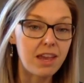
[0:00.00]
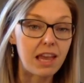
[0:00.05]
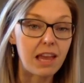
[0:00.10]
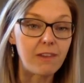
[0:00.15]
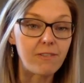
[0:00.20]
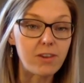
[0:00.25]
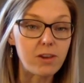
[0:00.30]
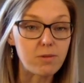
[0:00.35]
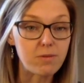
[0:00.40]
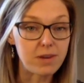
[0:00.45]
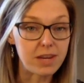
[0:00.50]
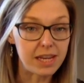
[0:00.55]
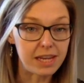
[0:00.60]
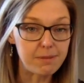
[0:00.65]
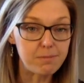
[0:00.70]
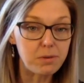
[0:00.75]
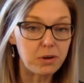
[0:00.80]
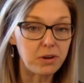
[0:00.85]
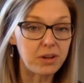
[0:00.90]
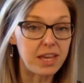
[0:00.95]
If you
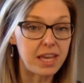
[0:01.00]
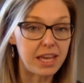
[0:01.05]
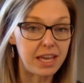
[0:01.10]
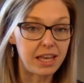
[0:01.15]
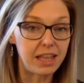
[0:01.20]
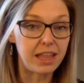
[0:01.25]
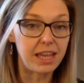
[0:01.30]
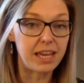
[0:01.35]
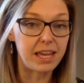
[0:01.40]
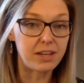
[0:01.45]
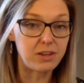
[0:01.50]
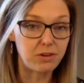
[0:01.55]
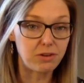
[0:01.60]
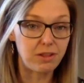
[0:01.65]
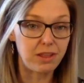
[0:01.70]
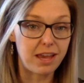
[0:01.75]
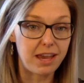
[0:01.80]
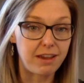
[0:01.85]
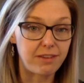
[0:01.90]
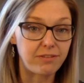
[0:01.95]
need more ELA in your
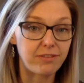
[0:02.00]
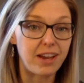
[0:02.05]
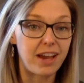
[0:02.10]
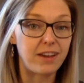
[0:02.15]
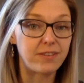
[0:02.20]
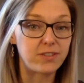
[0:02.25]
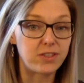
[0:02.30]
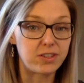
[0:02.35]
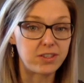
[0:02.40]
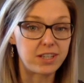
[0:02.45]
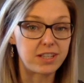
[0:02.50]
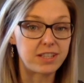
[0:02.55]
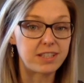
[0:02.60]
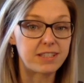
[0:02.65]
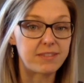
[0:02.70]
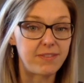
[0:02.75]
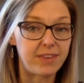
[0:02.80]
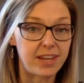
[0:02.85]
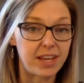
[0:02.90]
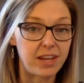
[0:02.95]
life after you're done this
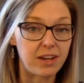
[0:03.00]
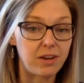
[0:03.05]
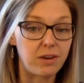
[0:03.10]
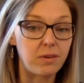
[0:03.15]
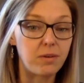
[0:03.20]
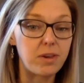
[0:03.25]
video,